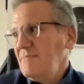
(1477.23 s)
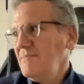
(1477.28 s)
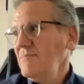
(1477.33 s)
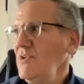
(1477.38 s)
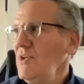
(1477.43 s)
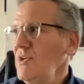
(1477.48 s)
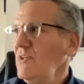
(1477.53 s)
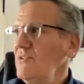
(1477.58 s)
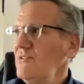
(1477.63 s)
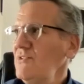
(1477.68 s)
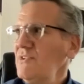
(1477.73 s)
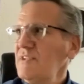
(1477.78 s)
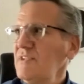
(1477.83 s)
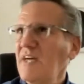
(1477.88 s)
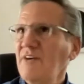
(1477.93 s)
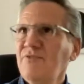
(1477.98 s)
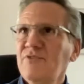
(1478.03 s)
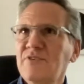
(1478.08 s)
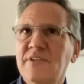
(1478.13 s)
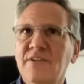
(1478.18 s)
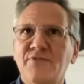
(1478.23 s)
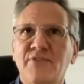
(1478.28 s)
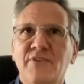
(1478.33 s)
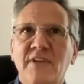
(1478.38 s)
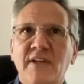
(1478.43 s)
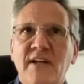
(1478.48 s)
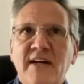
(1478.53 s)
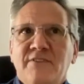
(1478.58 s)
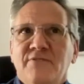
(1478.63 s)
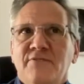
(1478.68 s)
yeah, you just have a different
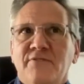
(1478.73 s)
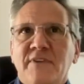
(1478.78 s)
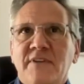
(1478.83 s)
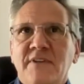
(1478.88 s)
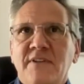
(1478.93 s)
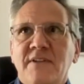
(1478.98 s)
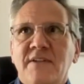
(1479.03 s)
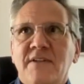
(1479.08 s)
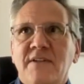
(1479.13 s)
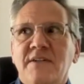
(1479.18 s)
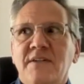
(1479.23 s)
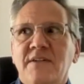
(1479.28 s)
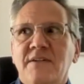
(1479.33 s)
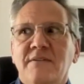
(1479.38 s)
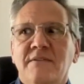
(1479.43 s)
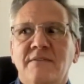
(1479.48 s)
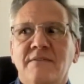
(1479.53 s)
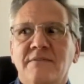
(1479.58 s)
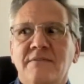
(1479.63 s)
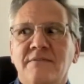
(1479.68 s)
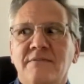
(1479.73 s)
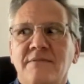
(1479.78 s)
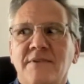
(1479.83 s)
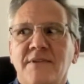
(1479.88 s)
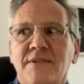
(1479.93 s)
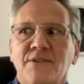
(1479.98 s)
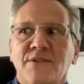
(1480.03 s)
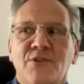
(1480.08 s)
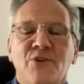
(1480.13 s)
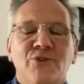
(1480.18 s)
life, and
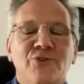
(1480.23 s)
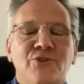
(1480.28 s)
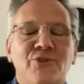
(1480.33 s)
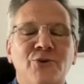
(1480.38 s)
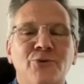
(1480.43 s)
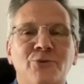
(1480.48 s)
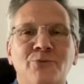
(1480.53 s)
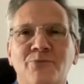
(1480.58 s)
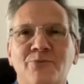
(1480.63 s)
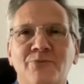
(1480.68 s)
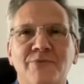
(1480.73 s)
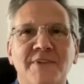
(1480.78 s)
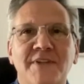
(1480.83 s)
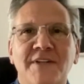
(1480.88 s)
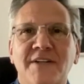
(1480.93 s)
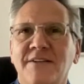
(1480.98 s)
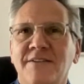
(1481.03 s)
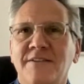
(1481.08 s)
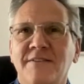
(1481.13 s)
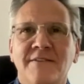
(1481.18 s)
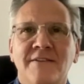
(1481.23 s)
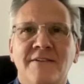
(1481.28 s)
that's good too. You know.